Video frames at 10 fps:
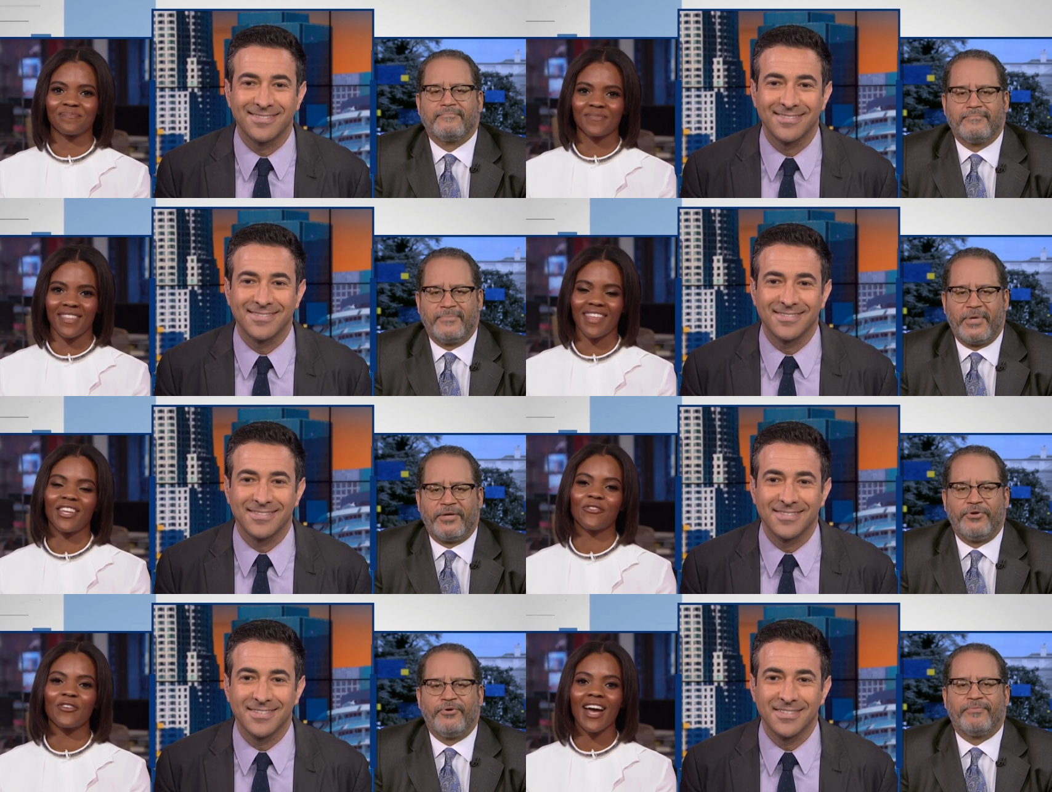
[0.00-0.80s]
Speaker 1: Thank,
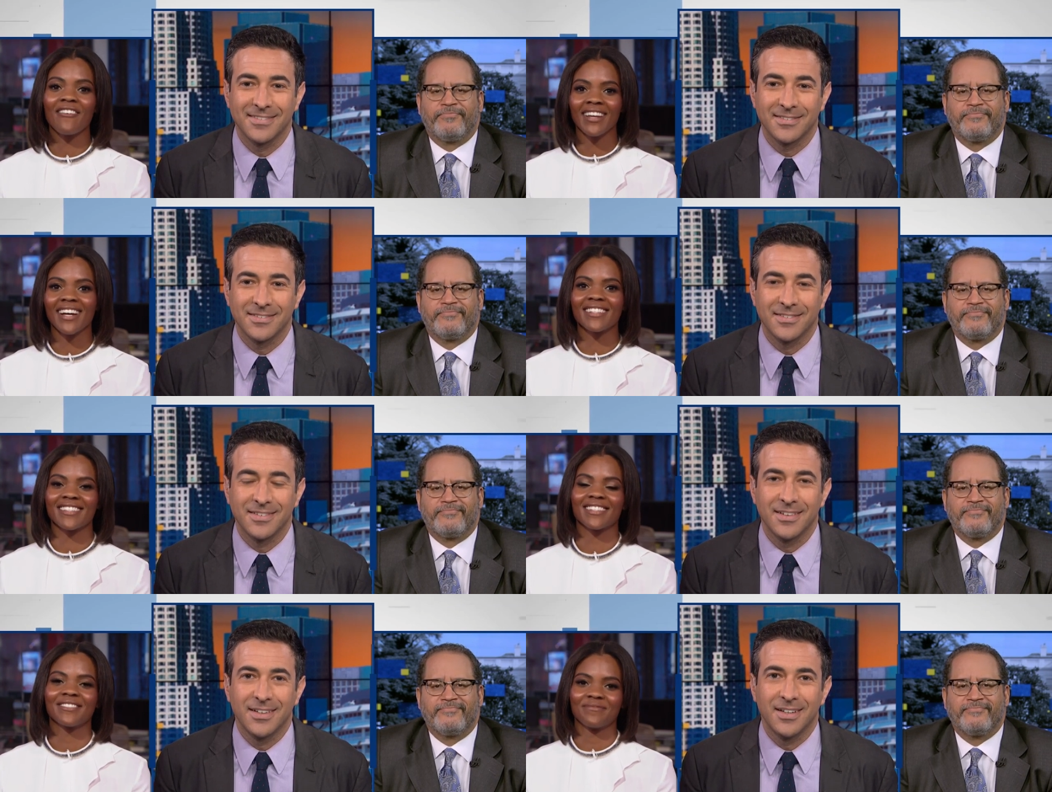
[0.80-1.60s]
thank you, for having
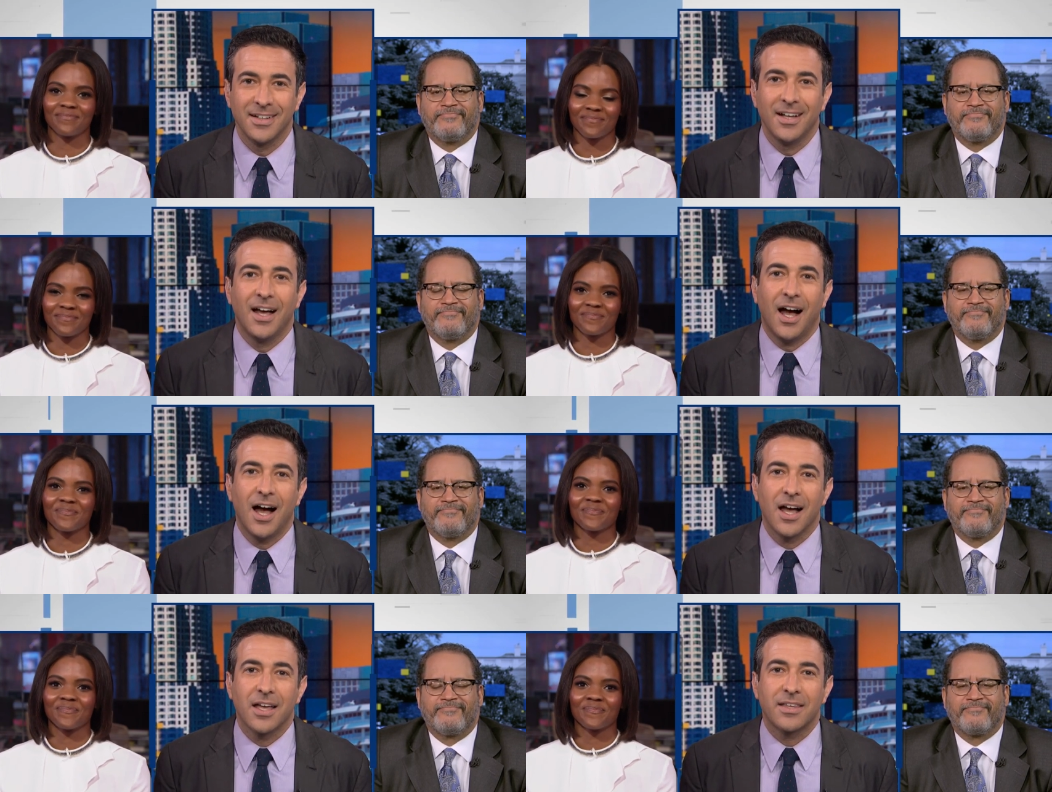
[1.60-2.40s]
us.
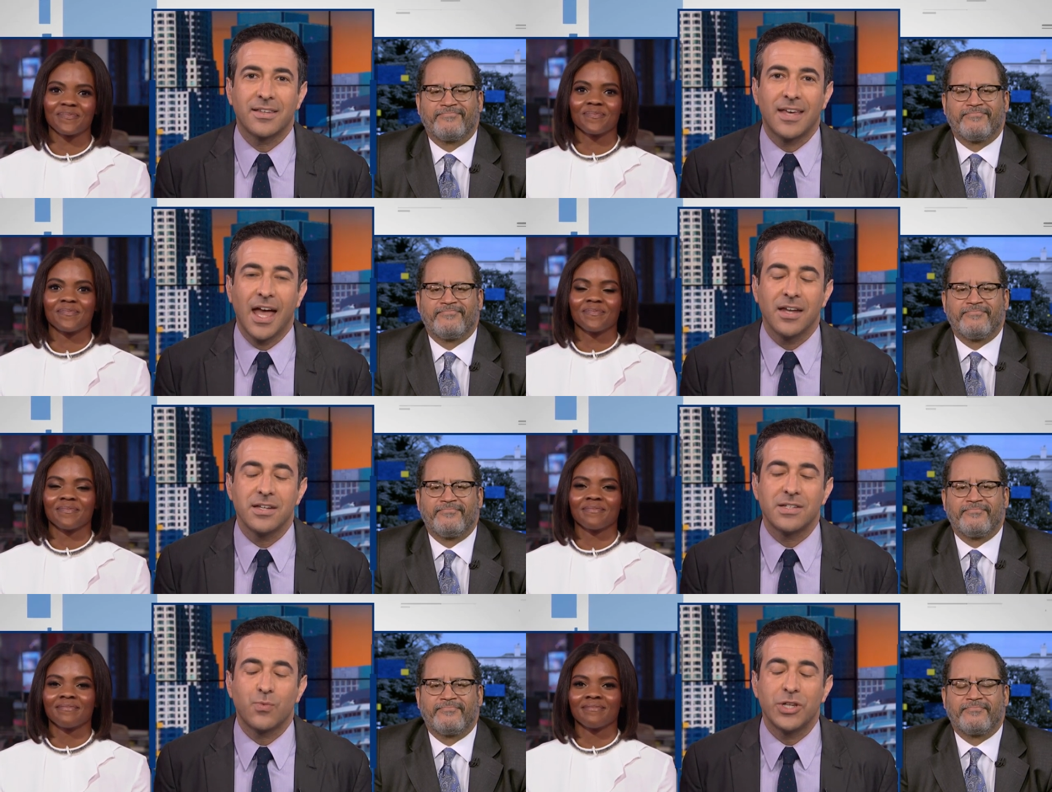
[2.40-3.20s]
Speaker 2: Uh,
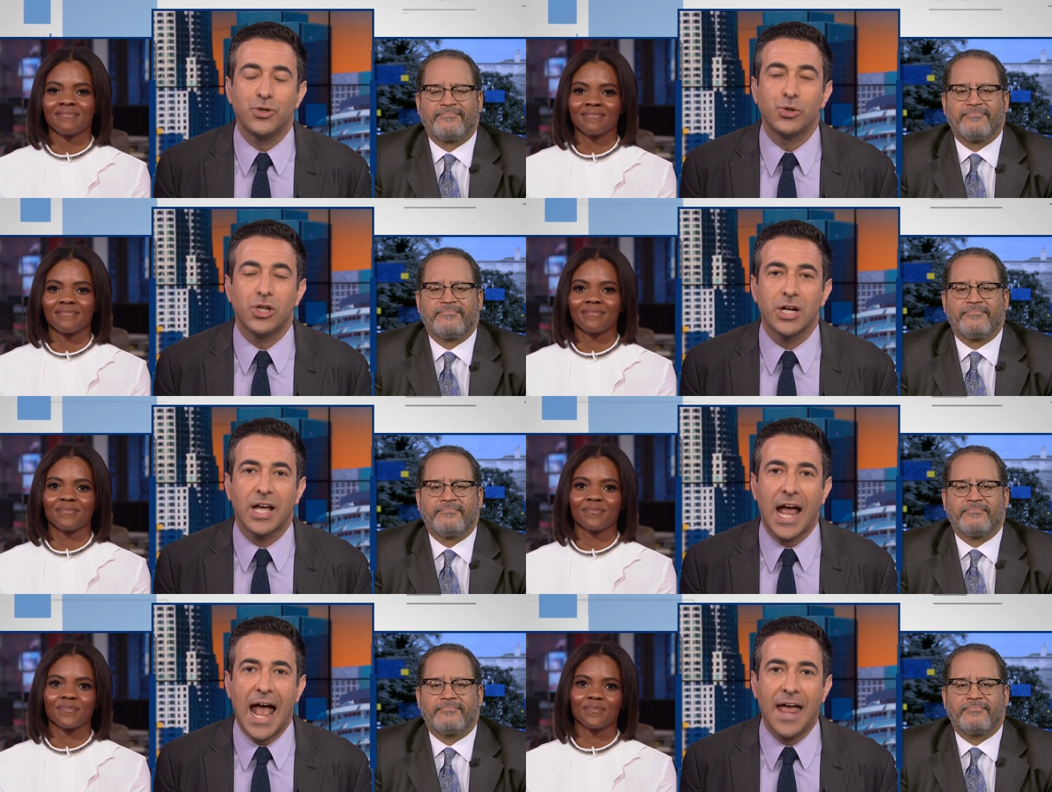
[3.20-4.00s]
Candace, when you look
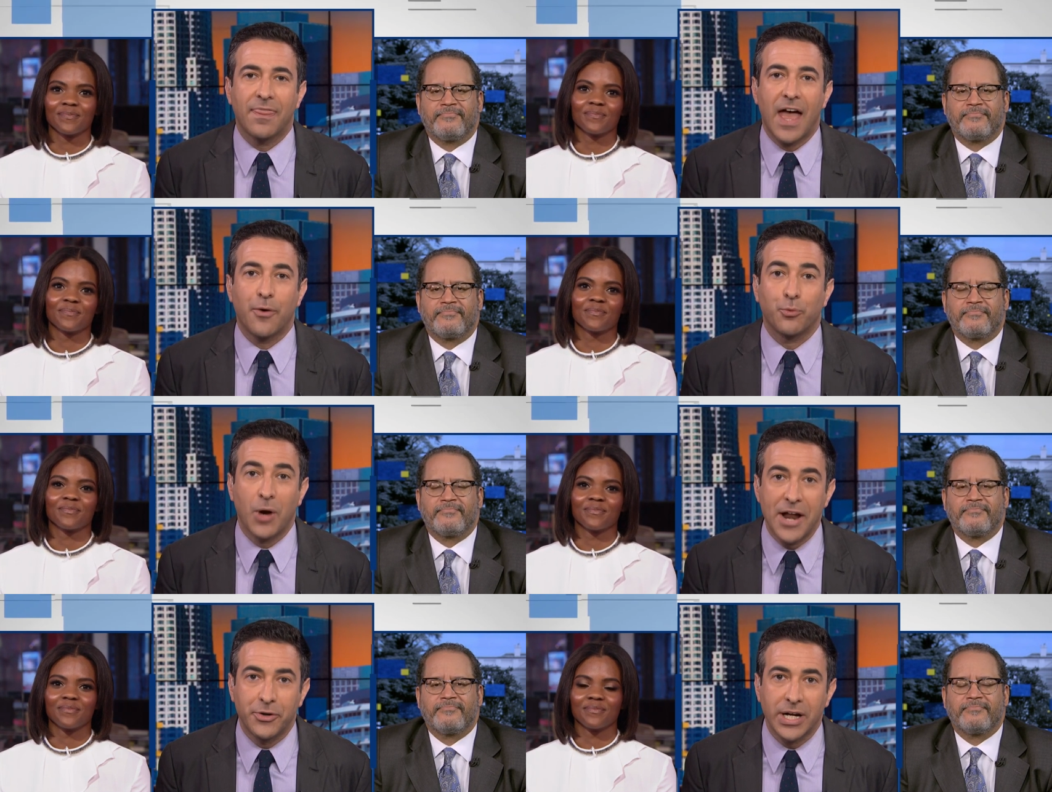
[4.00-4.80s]
at that
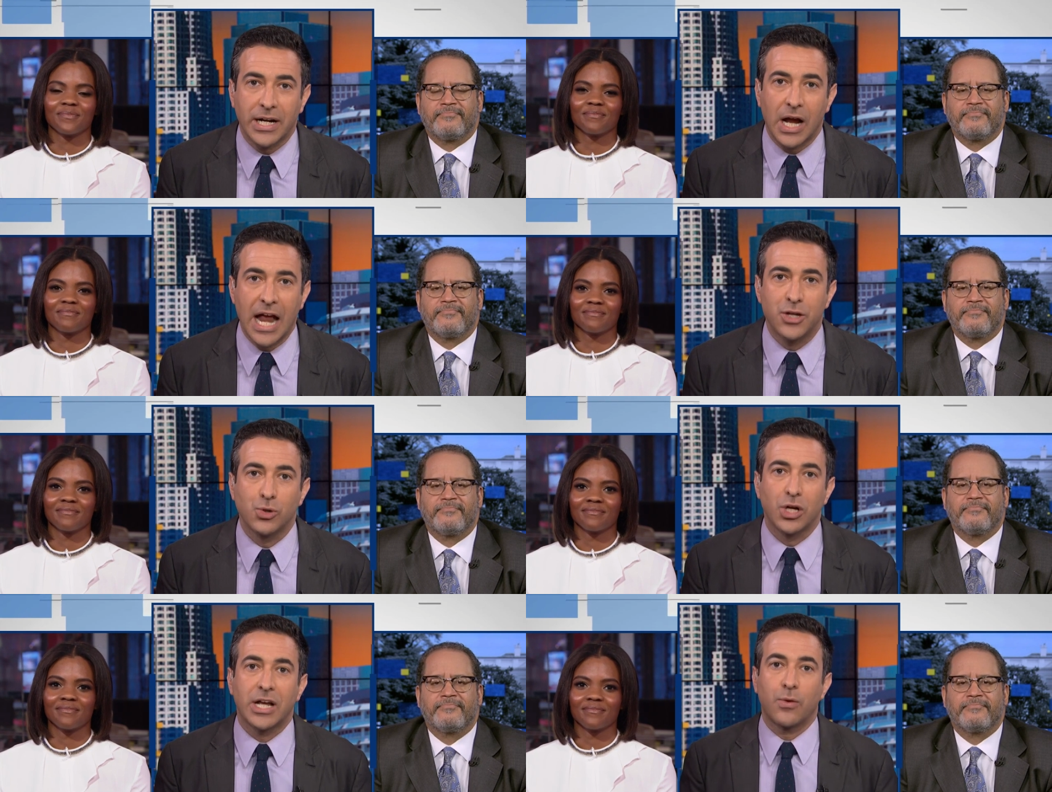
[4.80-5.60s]
rhetoric and you
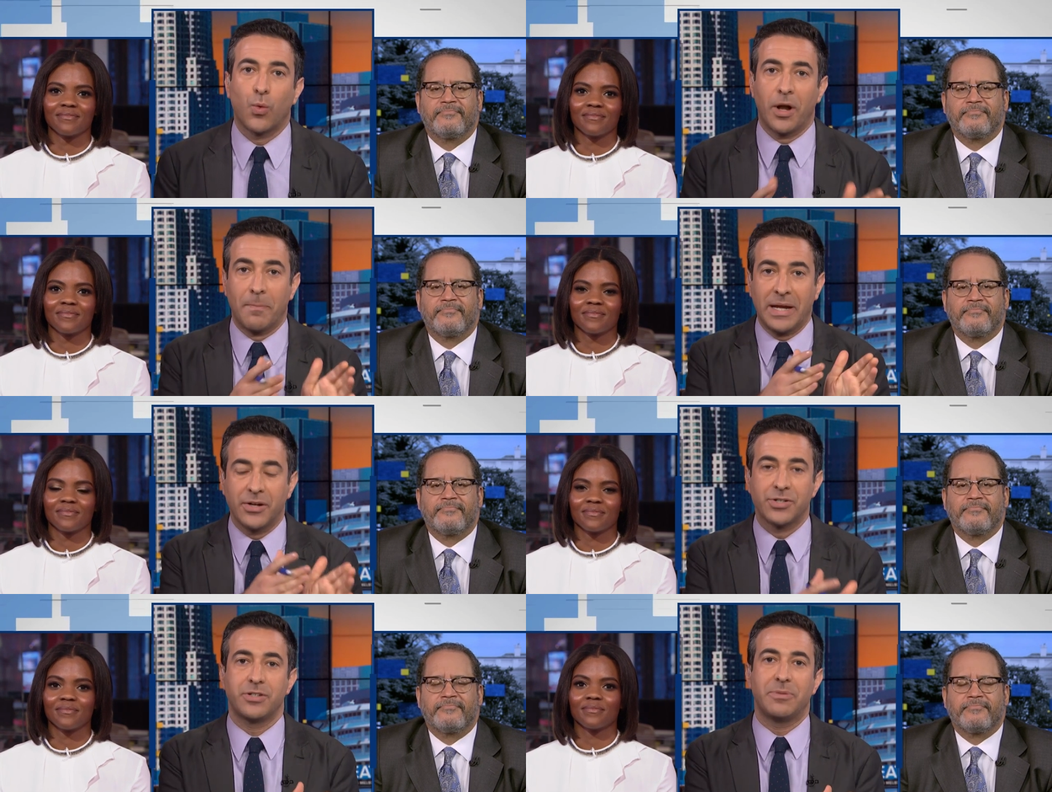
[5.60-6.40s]
look at what
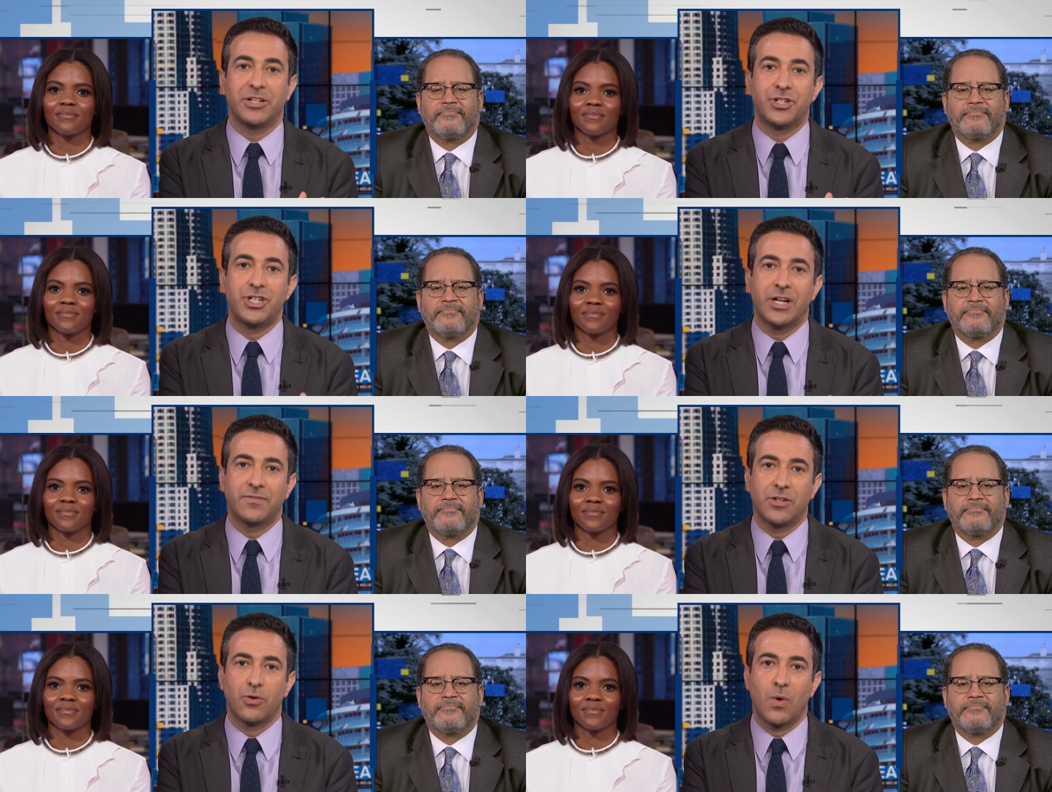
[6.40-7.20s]
appears to be a
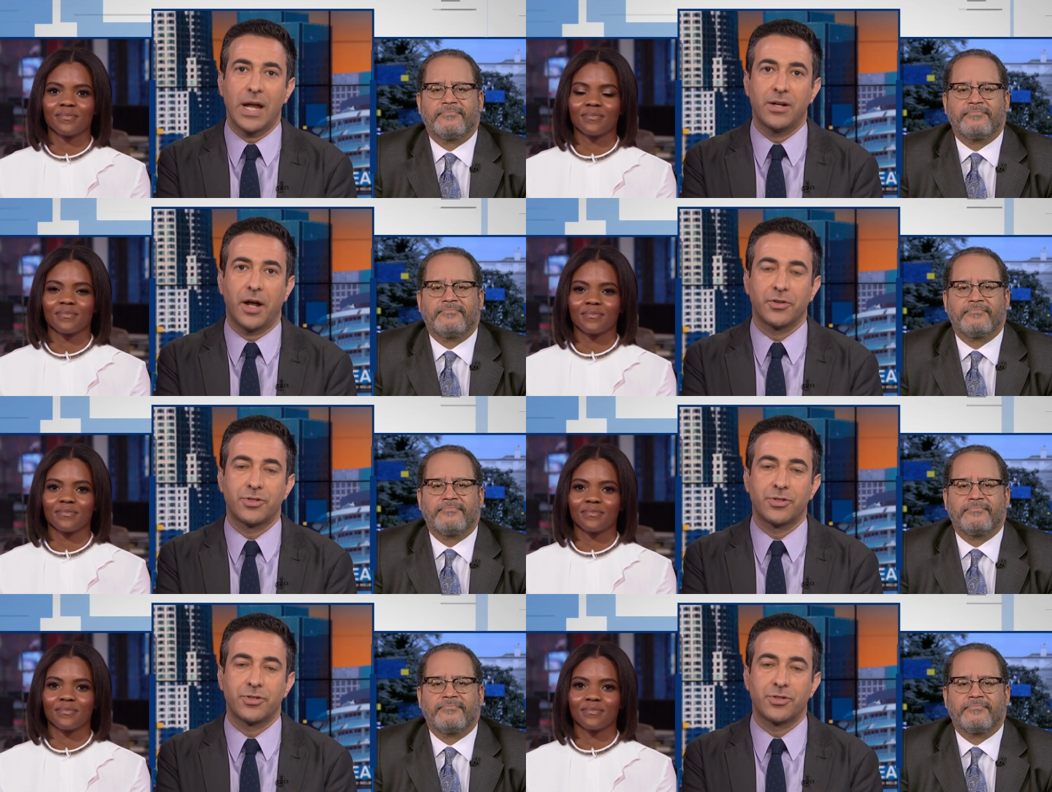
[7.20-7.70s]
shift in the way Donald